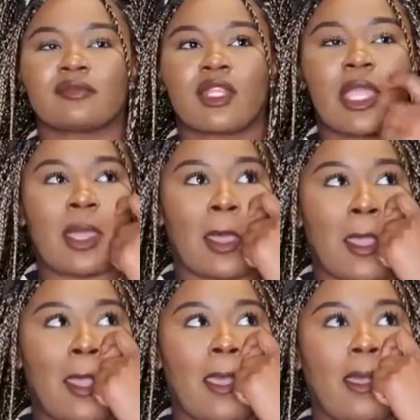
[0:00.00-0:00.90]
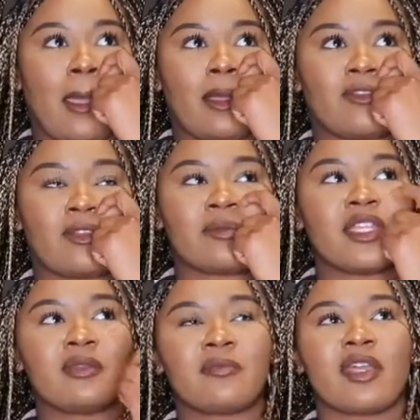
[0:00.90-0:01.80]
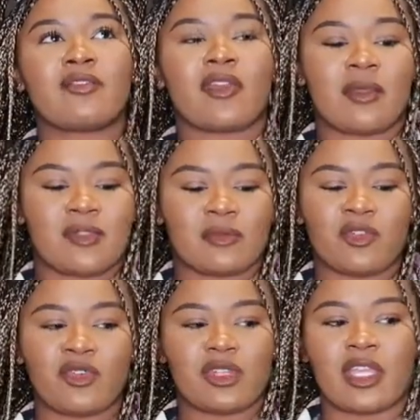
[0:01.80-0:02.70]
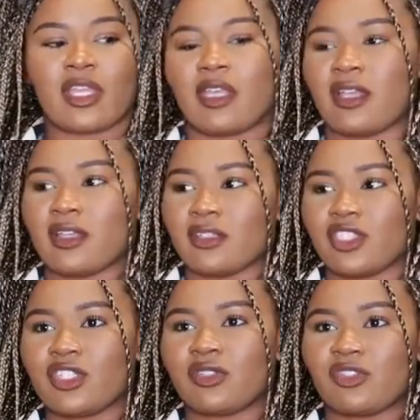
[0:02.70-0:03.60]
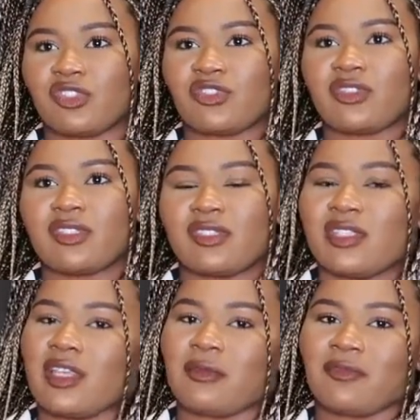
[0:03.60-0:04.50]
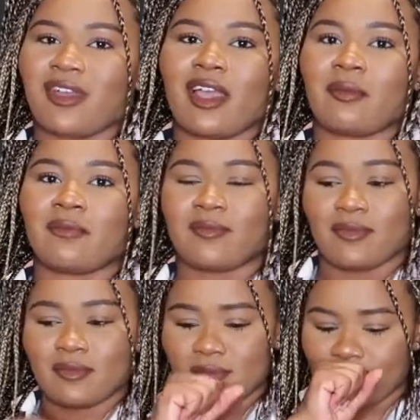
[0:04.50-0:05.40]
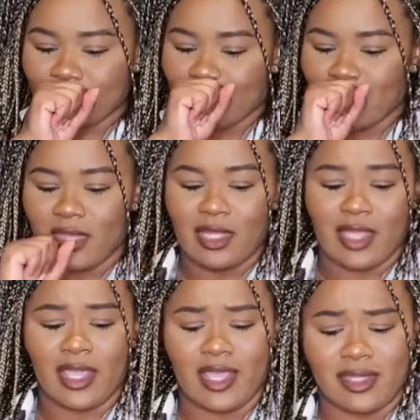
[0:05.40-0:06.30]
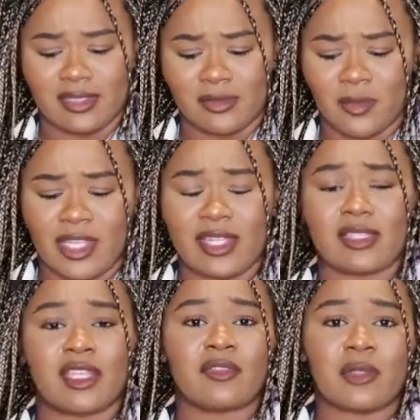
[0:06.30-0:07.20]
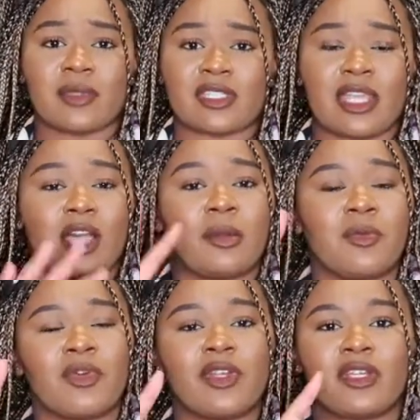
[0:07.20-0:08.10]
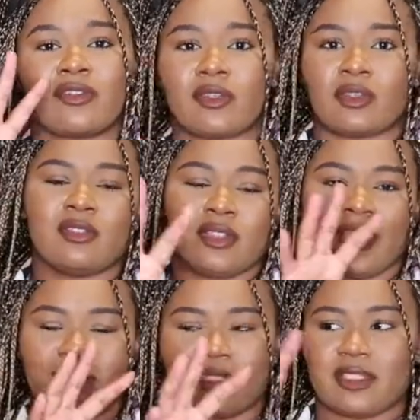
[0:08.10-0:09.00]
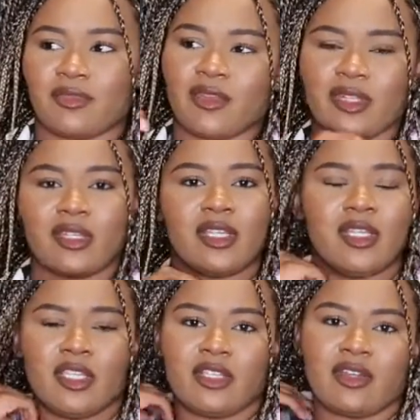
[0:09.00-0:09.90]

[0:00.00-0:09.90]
Yeah, for me, my vibe is more like chill street type vibe. And we had to give them a style board of like different, you know,